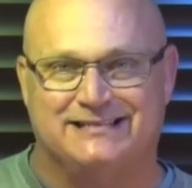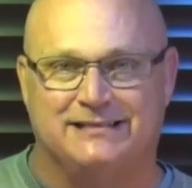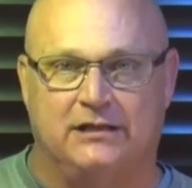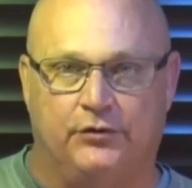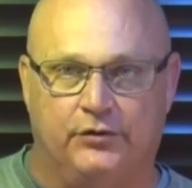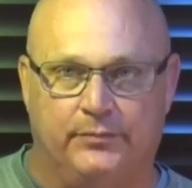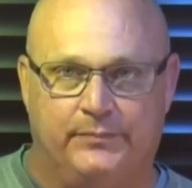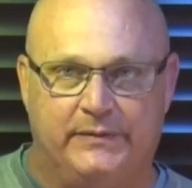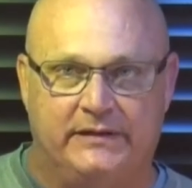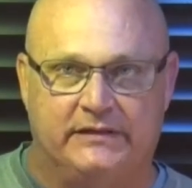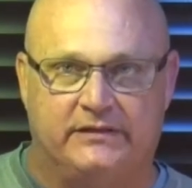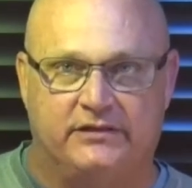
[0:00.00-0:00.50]
I'll
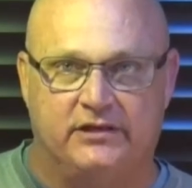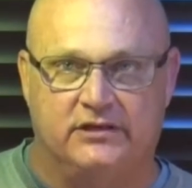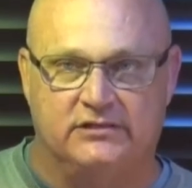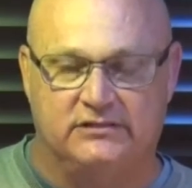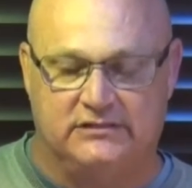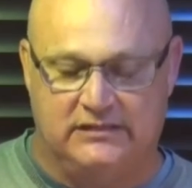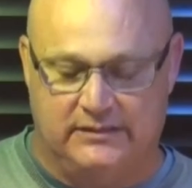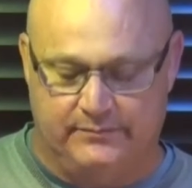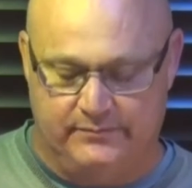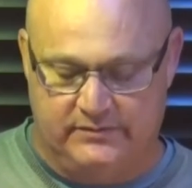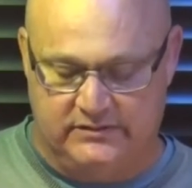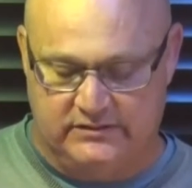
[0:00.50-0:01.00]
repeat those
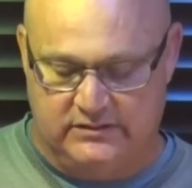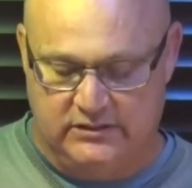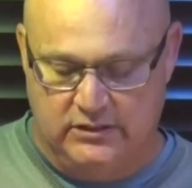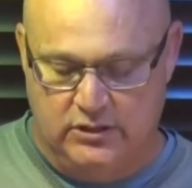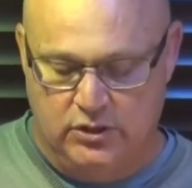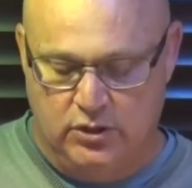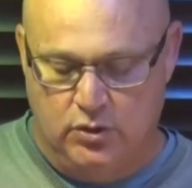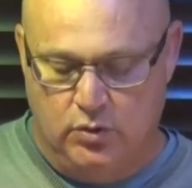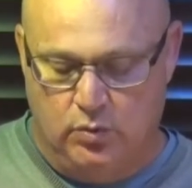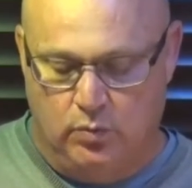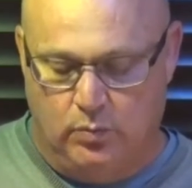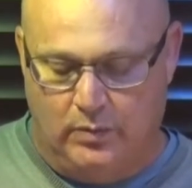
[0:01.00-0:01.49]
numbers.
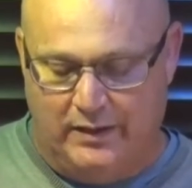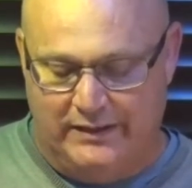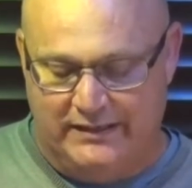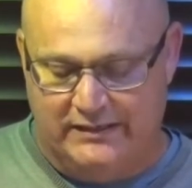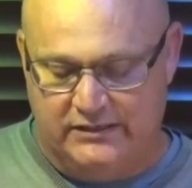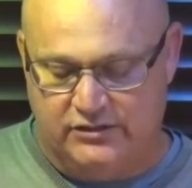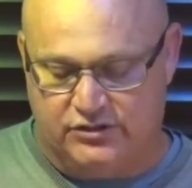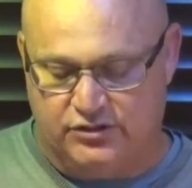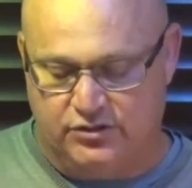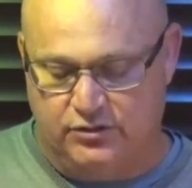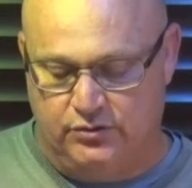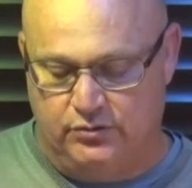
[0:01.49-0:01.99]
1
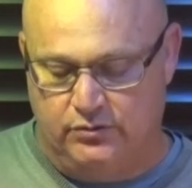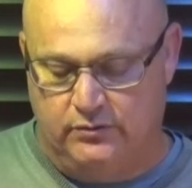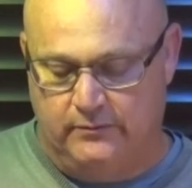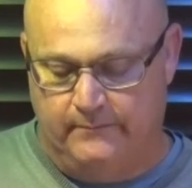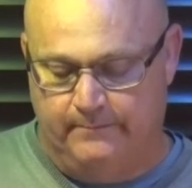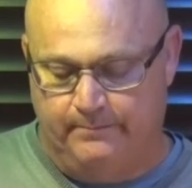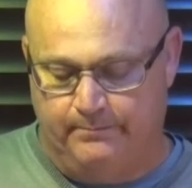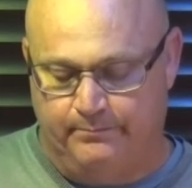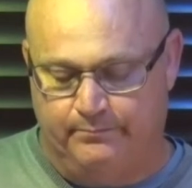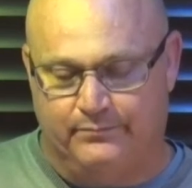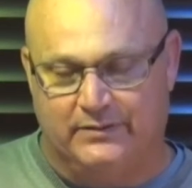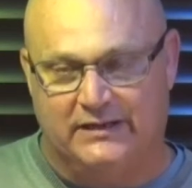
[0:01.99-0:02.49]
and 2,
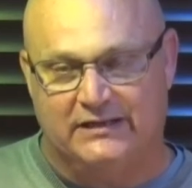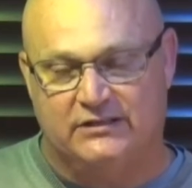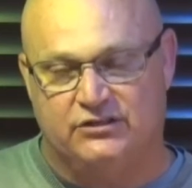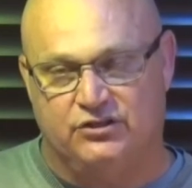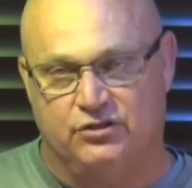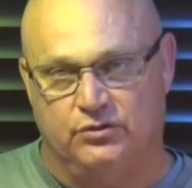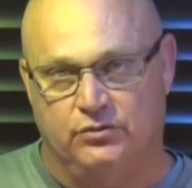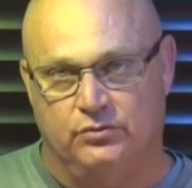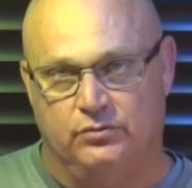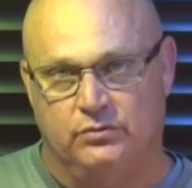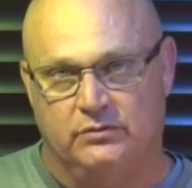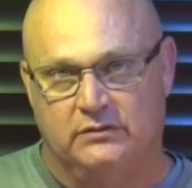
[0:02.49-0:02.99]
by
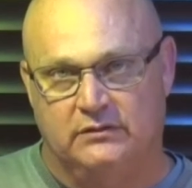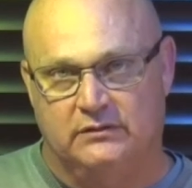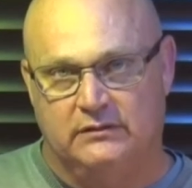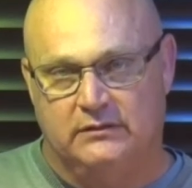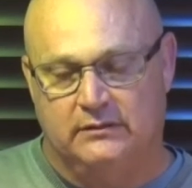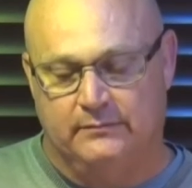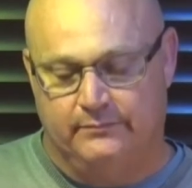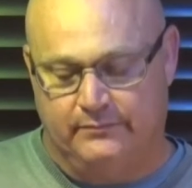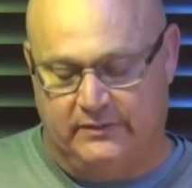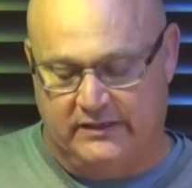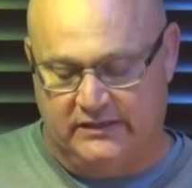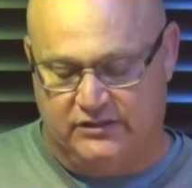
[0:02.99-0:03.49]
2
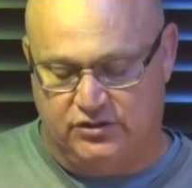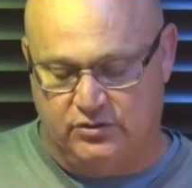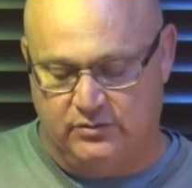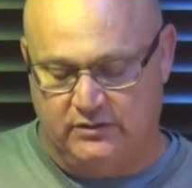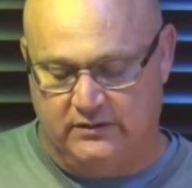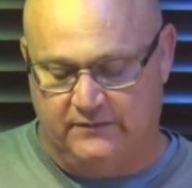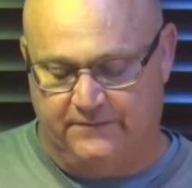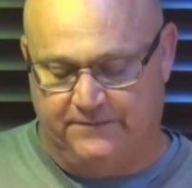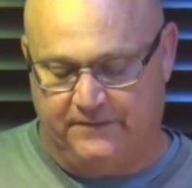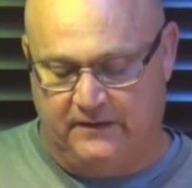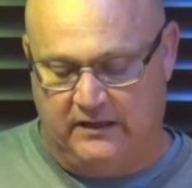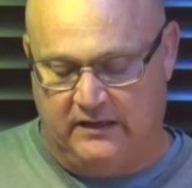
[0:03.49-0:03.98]

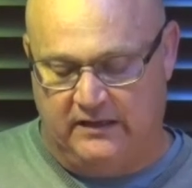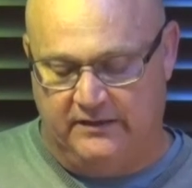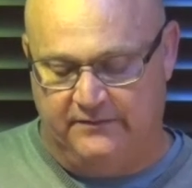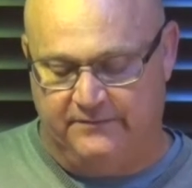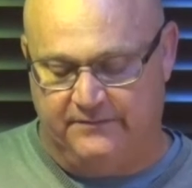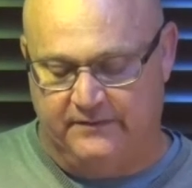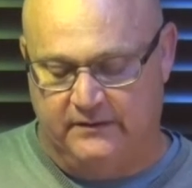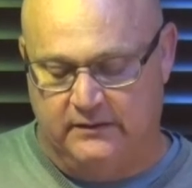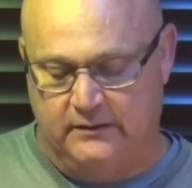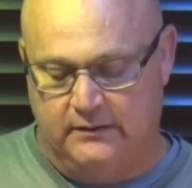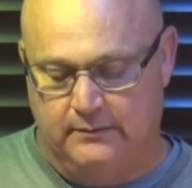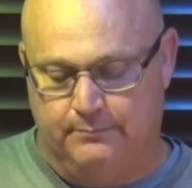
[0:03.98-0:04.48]
and
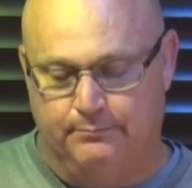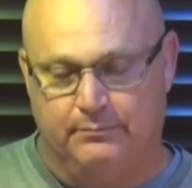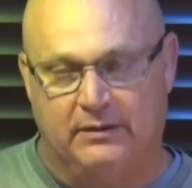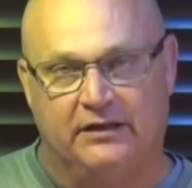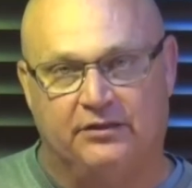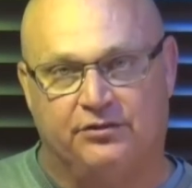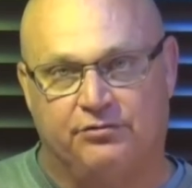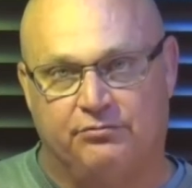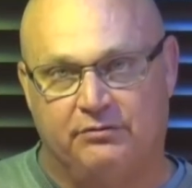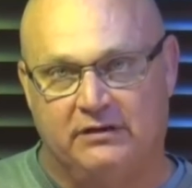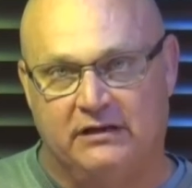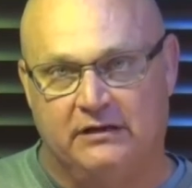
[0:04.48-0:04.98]
5, by
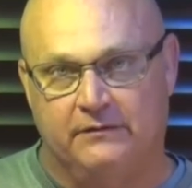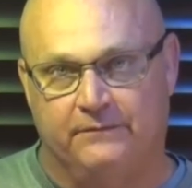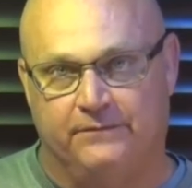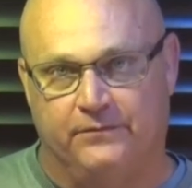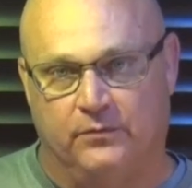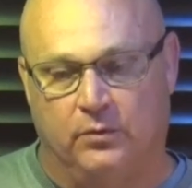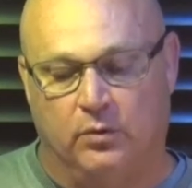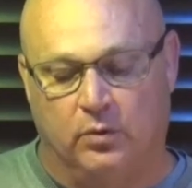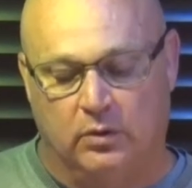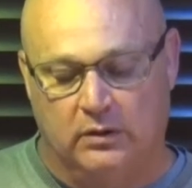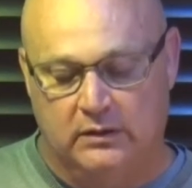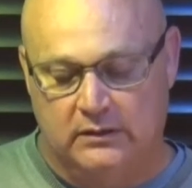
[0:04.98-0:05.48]
3 and
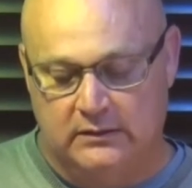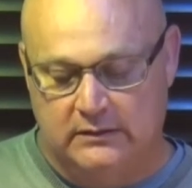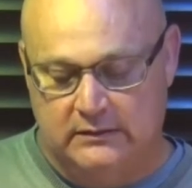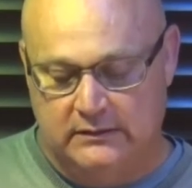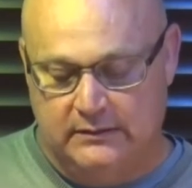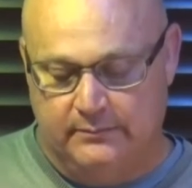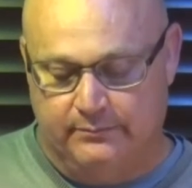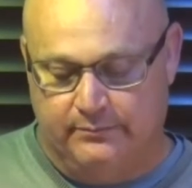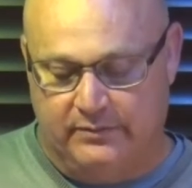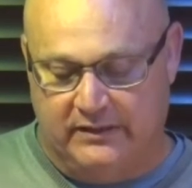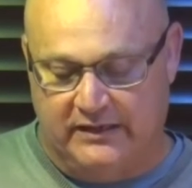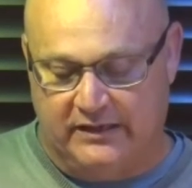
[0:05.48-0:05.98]
4,
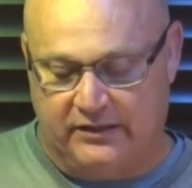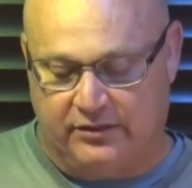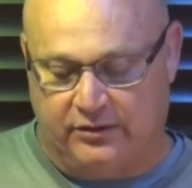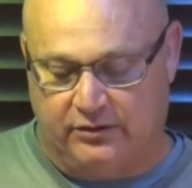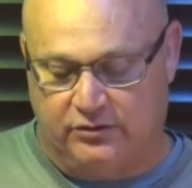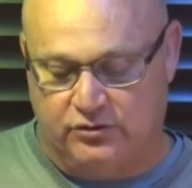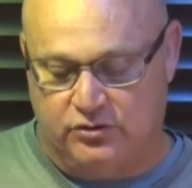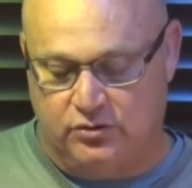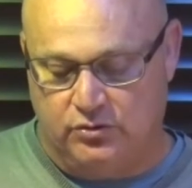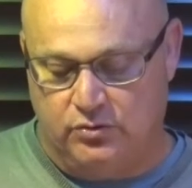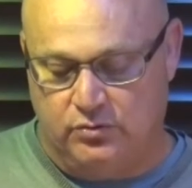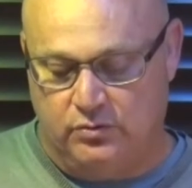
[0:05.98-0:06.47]
by
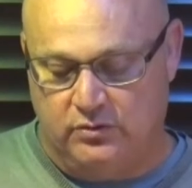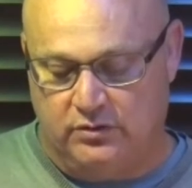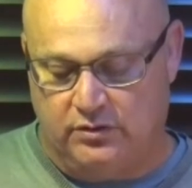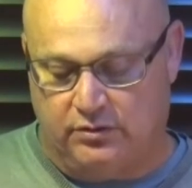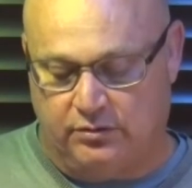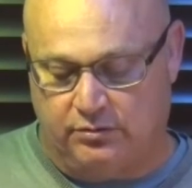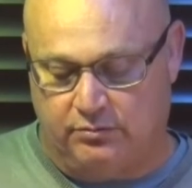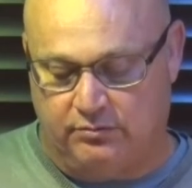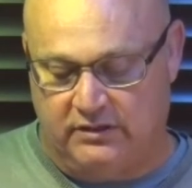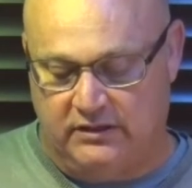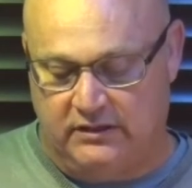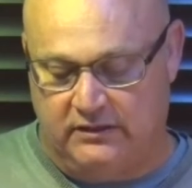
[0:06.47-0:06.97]
2,
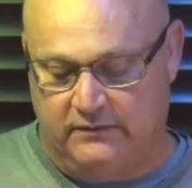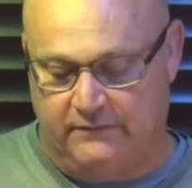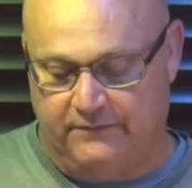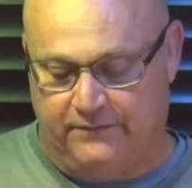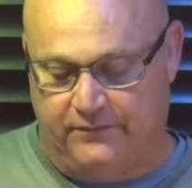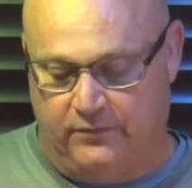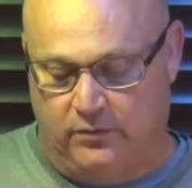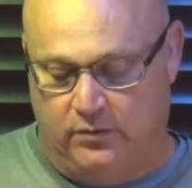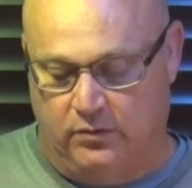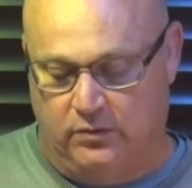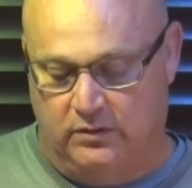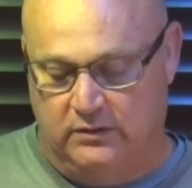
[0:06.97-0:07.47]
3,
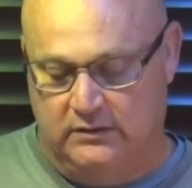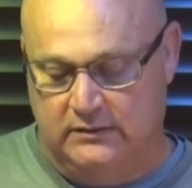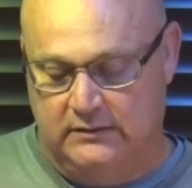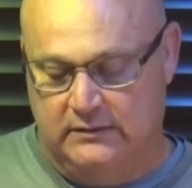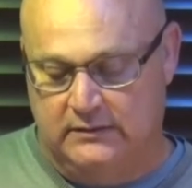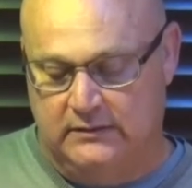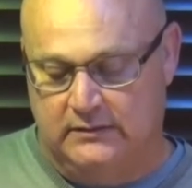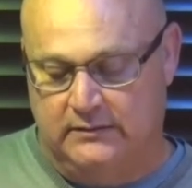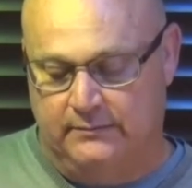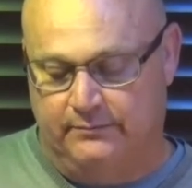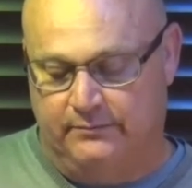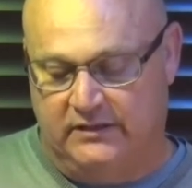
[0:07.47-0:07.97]
4,
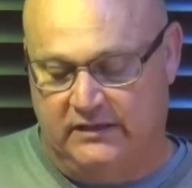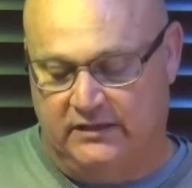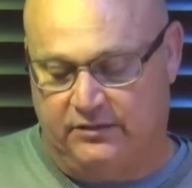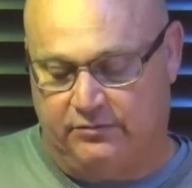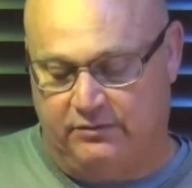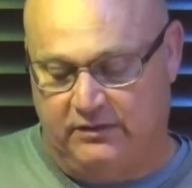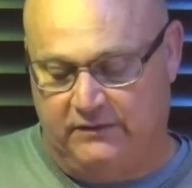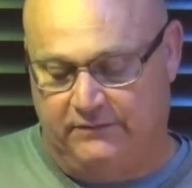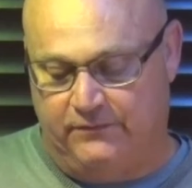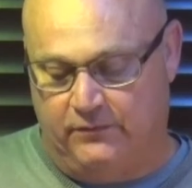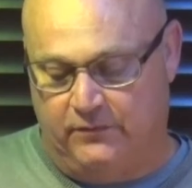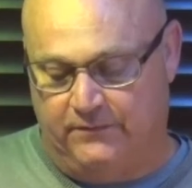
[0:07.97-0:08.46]
by
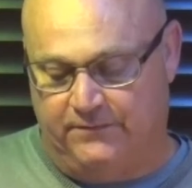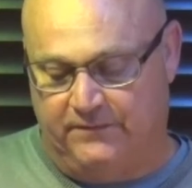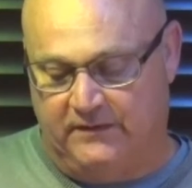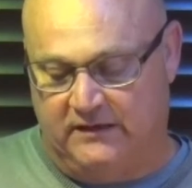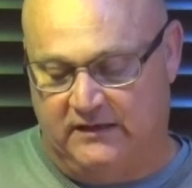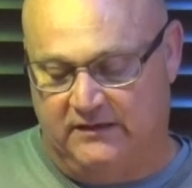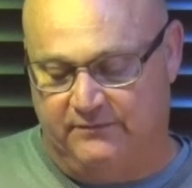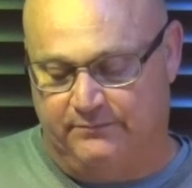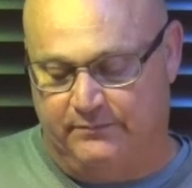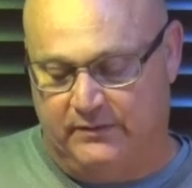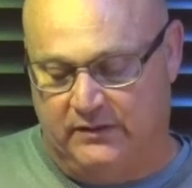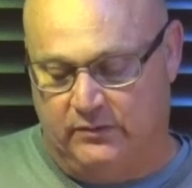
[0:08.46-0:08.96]
3, 4,
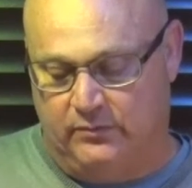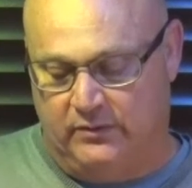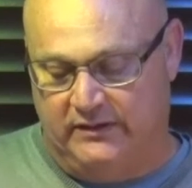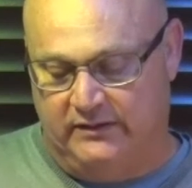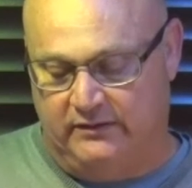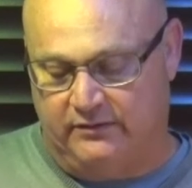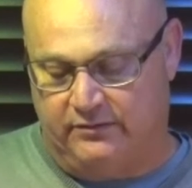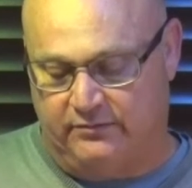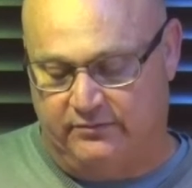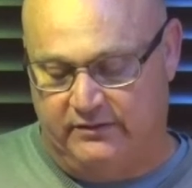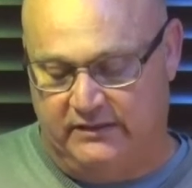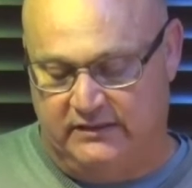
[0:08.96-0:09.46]
5, by
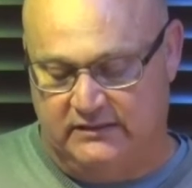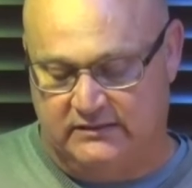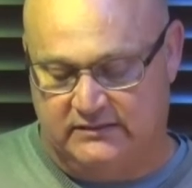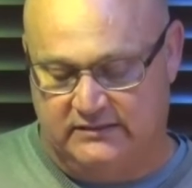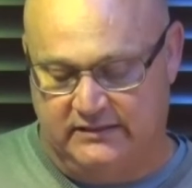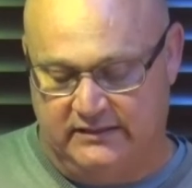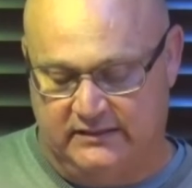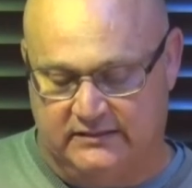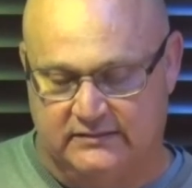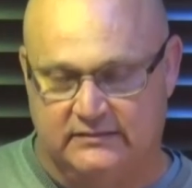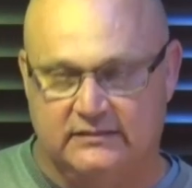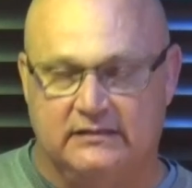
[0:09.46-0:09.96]
1, 3 and
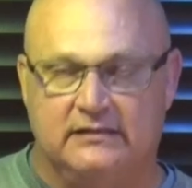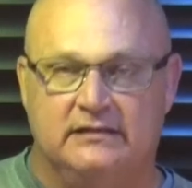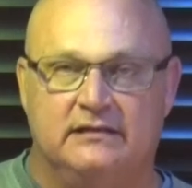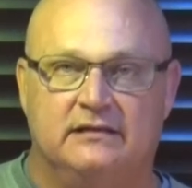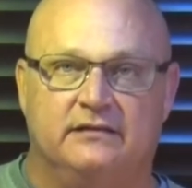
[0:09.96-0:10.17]
6.